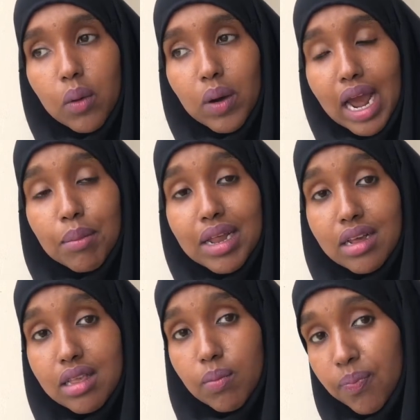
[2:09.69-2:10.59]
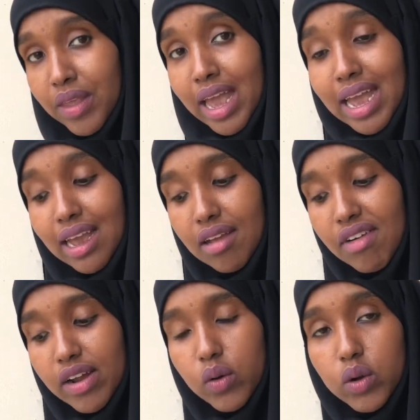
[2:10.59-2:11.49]
what I mean is
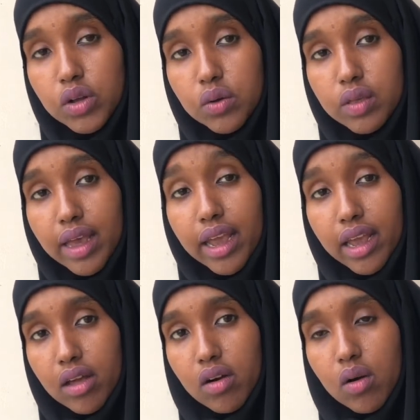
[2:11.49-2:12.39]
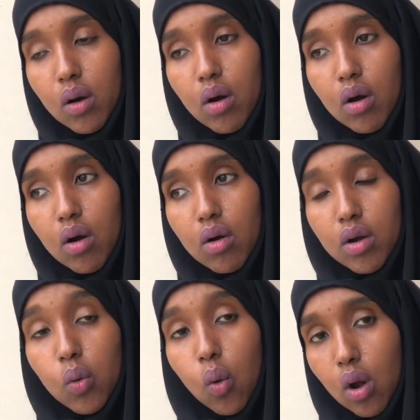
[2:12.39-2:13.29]
if I don't use a heater or
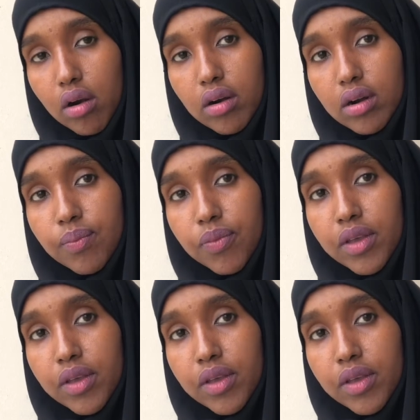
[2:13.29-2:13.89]
a cooler.